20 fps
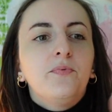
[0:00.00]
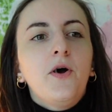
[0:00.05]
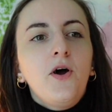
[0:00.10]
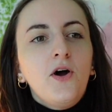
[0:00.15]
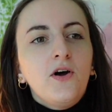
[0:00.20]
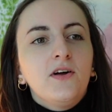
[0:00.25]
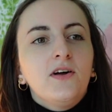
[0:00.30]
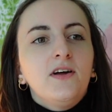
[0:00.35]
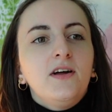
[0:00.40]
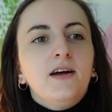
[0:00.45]

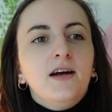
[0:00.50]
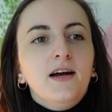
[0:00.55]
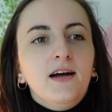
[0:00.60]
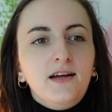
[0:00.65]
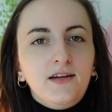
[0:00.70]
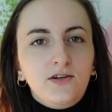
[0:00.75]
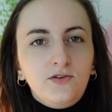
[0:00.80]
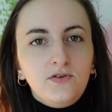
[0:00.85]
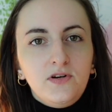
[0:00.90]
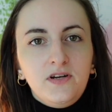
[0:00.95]
but
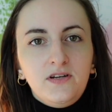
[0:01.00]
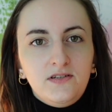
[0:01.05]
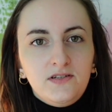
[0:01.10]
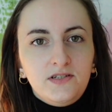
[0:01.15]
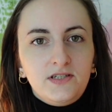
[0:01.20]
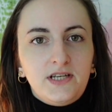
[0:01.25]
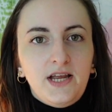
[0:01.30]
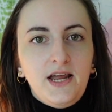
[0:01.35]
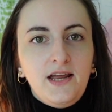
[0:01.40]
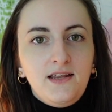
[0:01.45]
I could
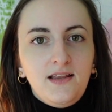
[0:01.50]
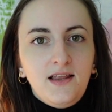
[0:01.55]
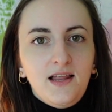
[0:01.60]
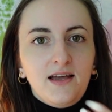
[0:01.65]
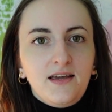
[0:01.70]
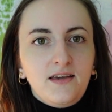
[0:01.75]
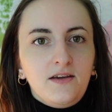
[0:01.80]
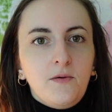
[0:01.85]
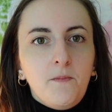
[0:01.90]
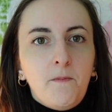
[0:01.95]
understand
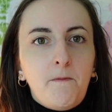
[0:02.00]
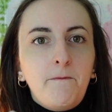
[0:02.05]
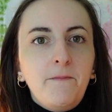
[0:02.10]
like